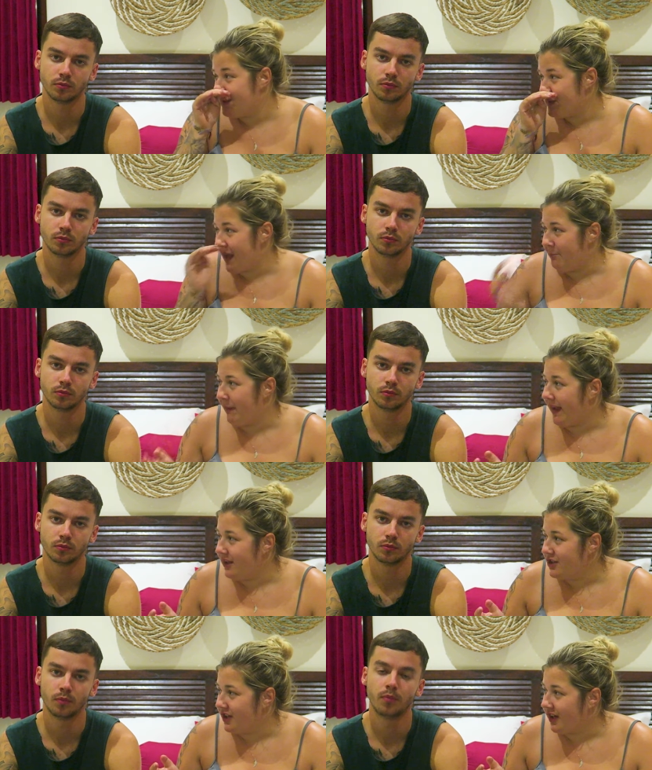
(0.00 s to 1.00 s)
Speaker 1: this was our
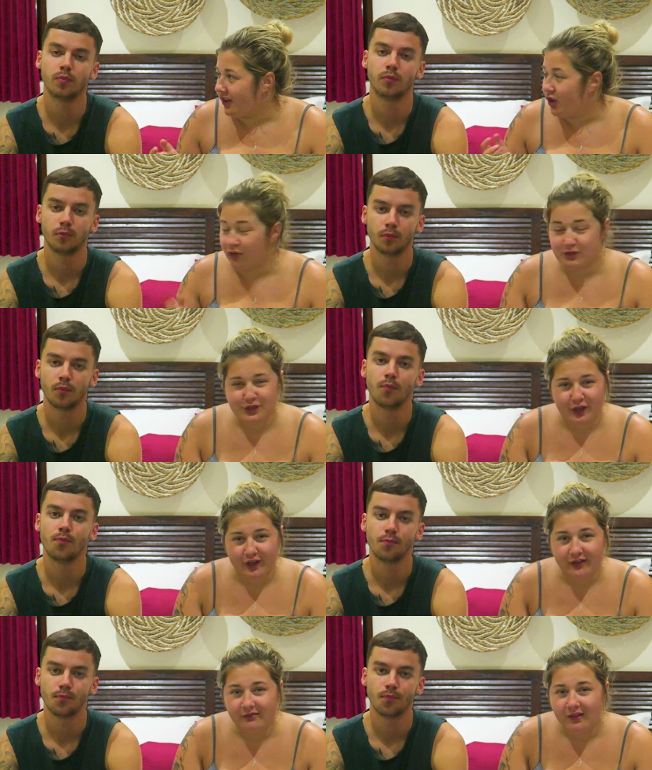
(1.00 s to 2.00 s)
major
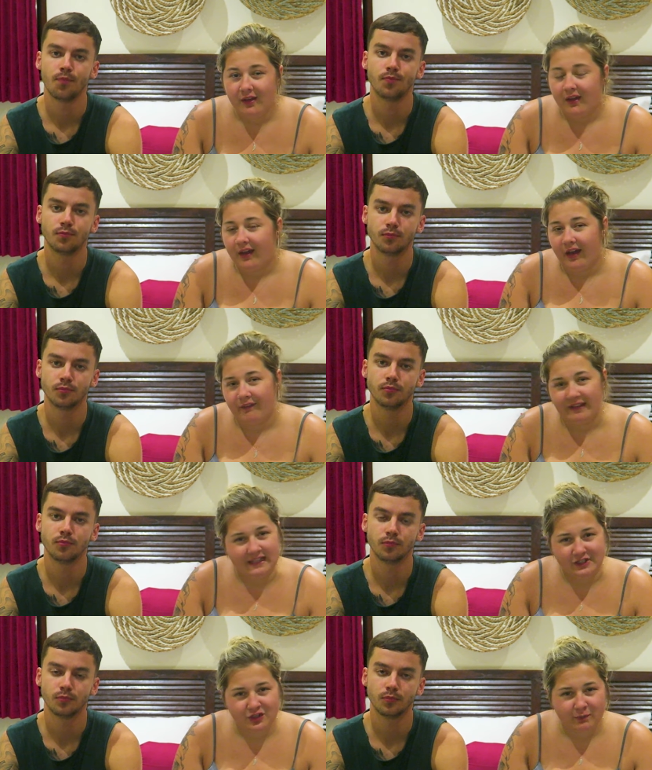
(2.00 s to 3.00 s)
concern. I
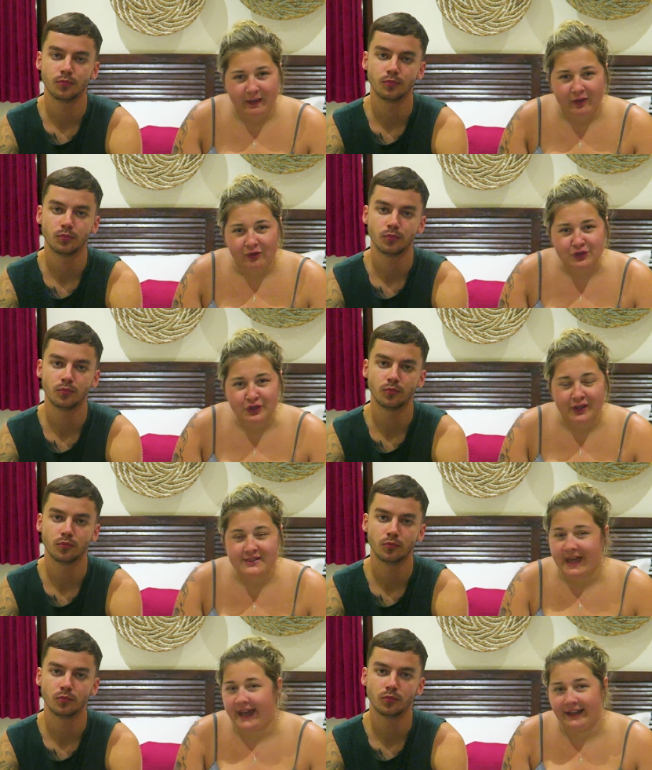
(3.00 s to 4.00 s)
think it should be a concern
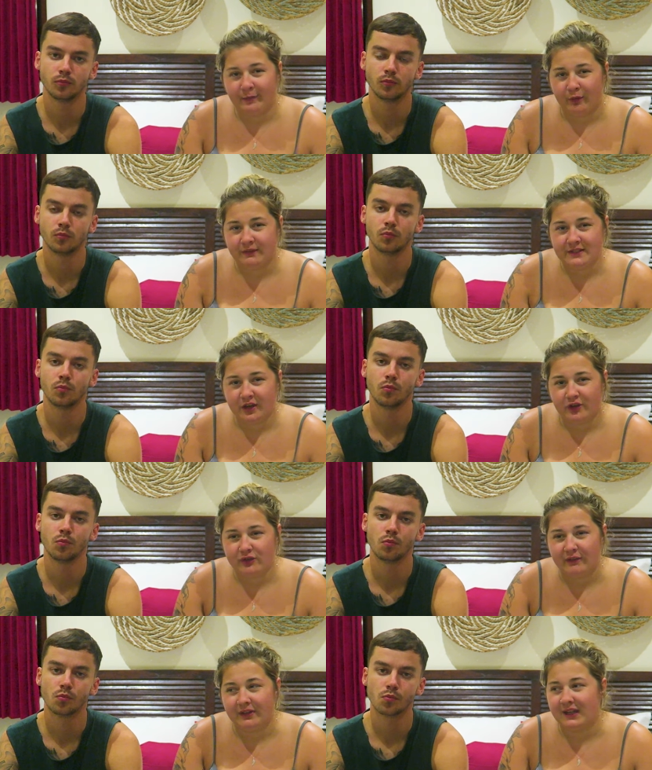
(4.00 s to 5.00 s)
to anyone that's going
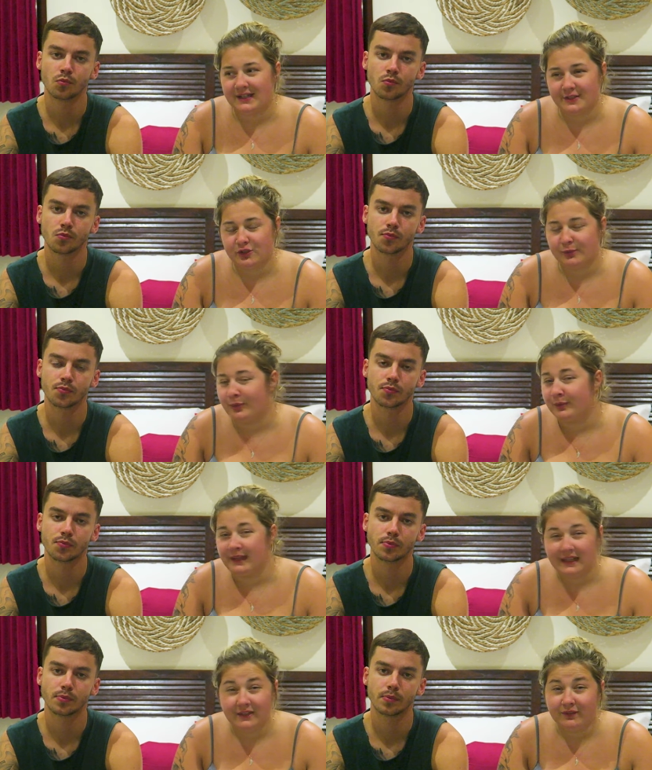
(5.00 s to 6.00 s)
travelling as a
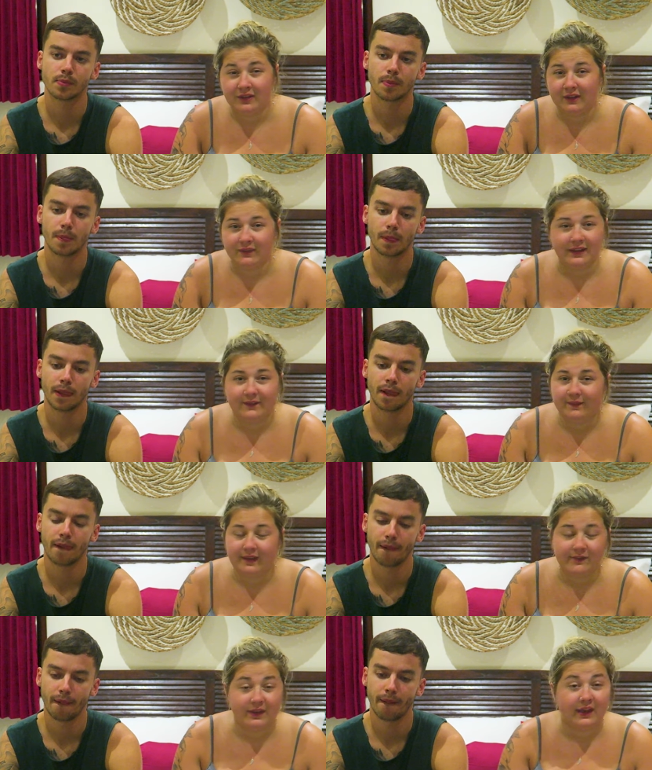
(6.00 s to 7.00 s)
couple, even if you live
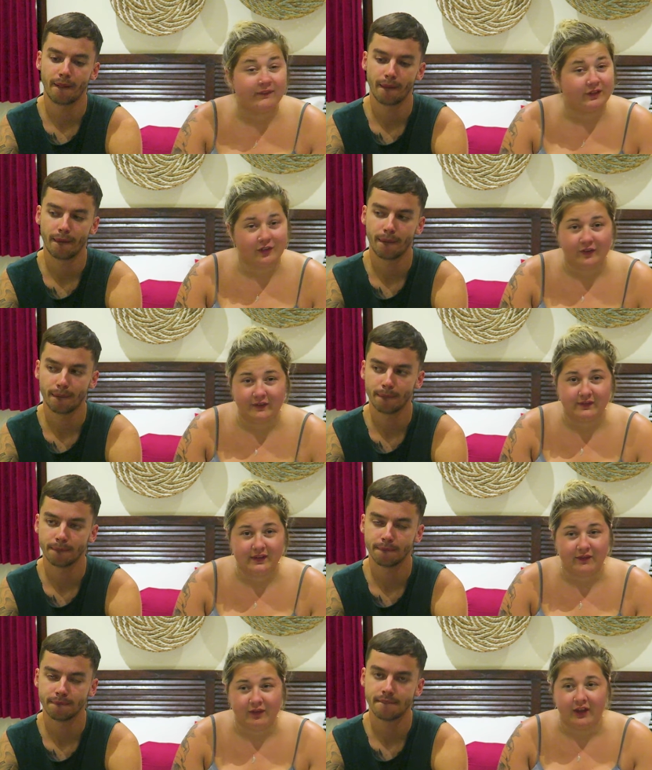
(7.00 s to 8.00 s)
together, if you don't live
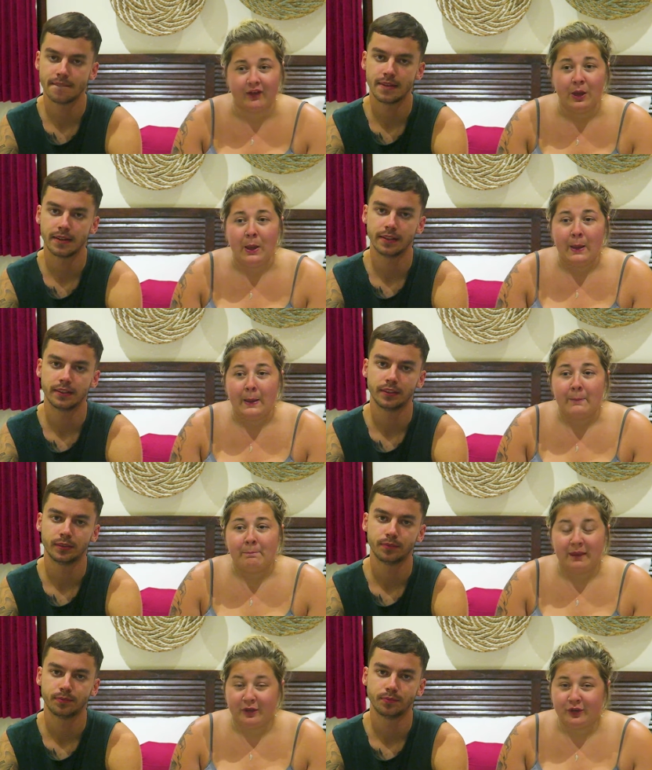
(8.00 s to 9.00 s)
together.
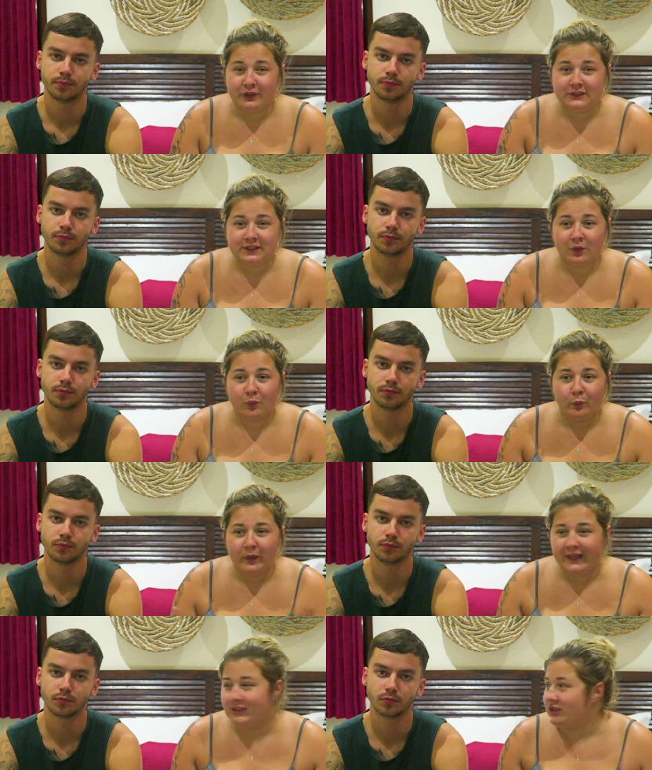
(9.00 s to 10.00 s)
Because
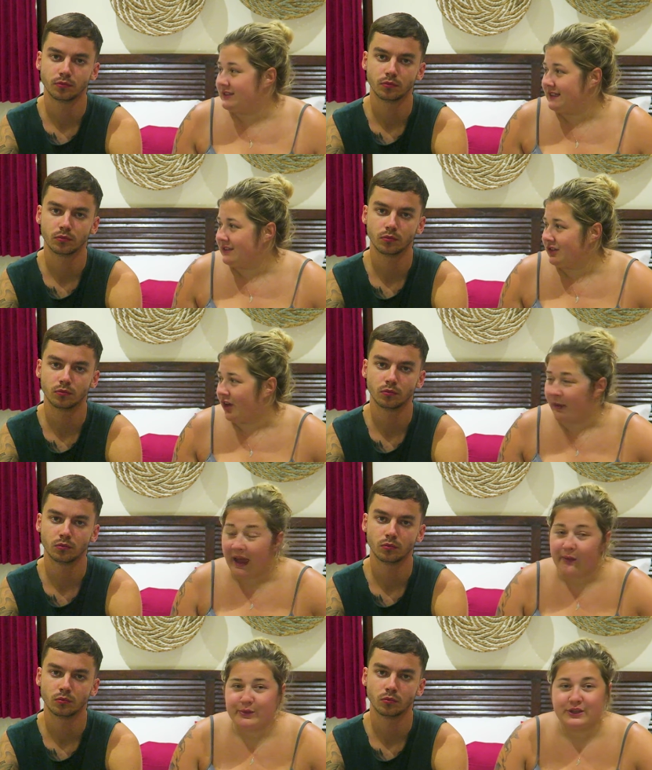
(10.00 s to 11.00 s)
we just didn't know
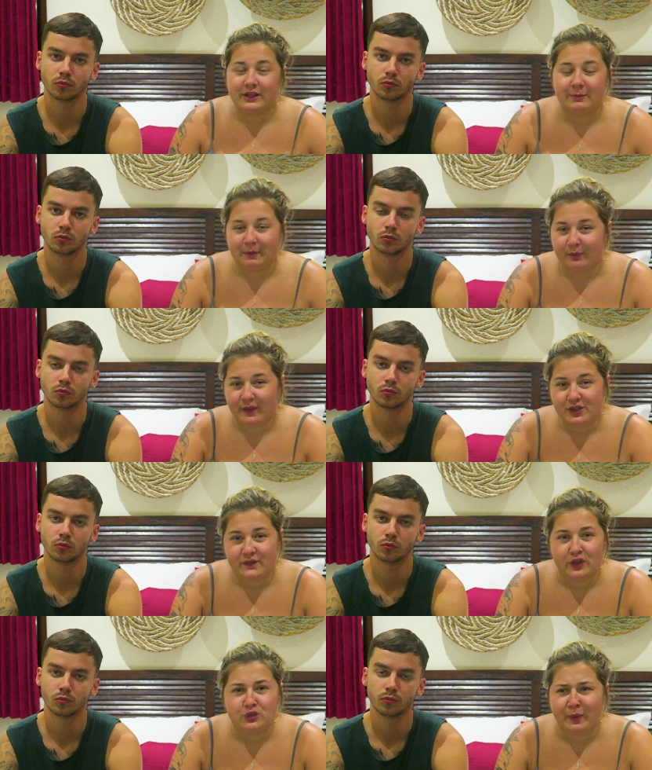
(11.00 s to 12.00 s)
how we was going to be with
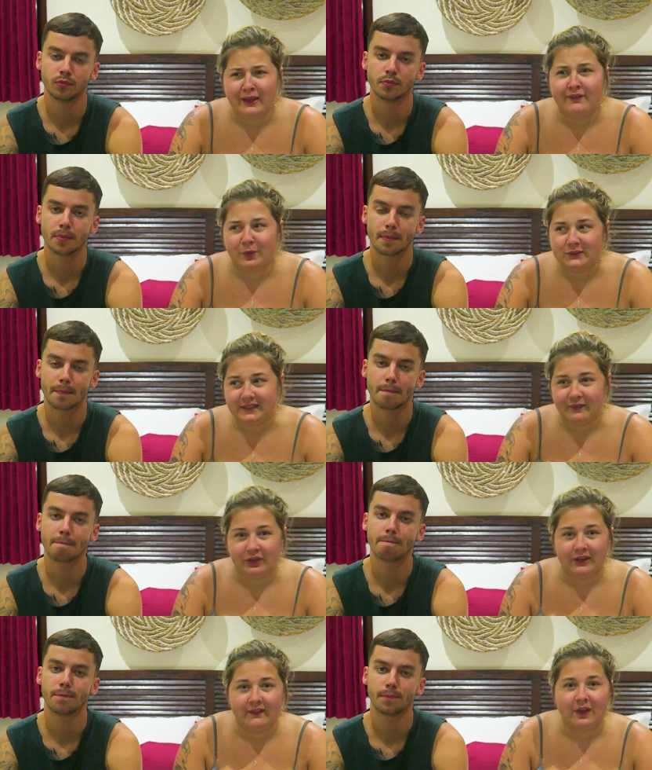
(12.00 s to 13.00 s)
each other 24/7
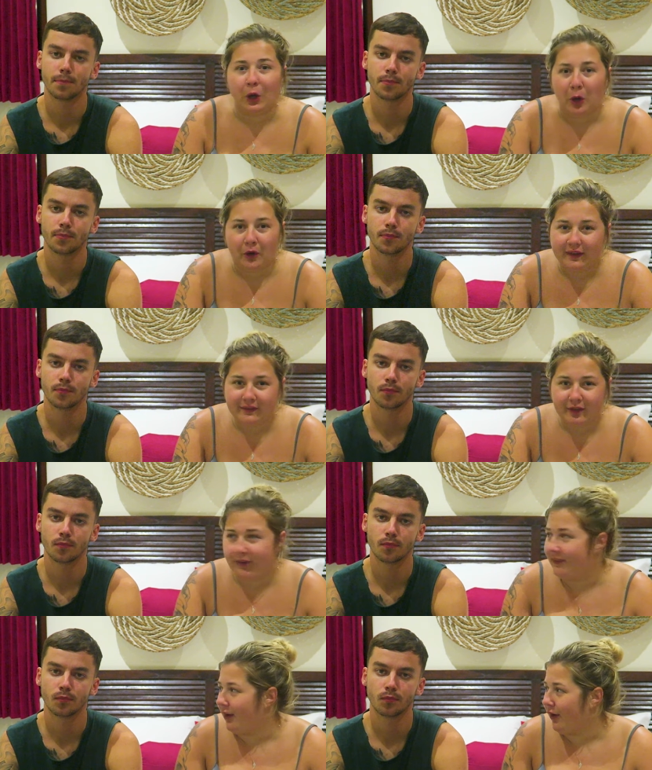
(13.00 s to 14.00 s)
in the
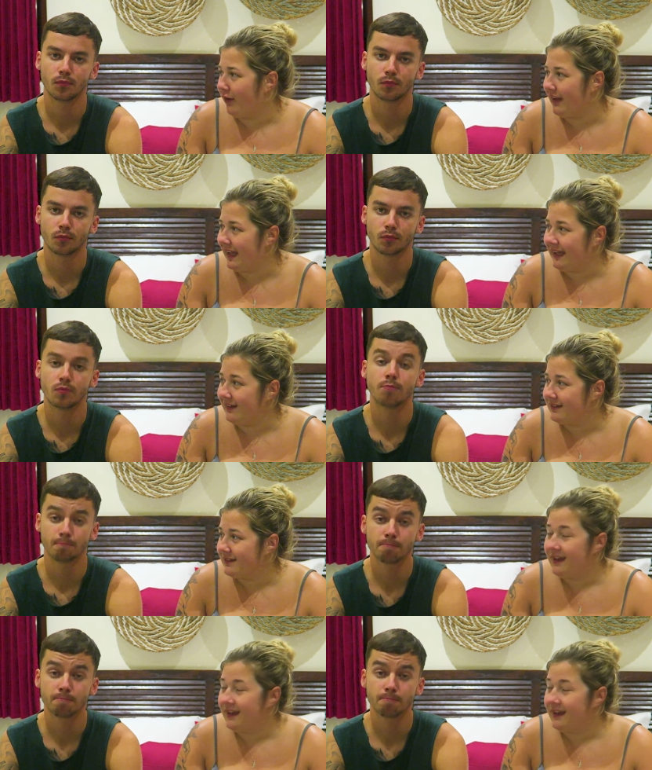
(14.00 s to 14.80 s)
hot heat.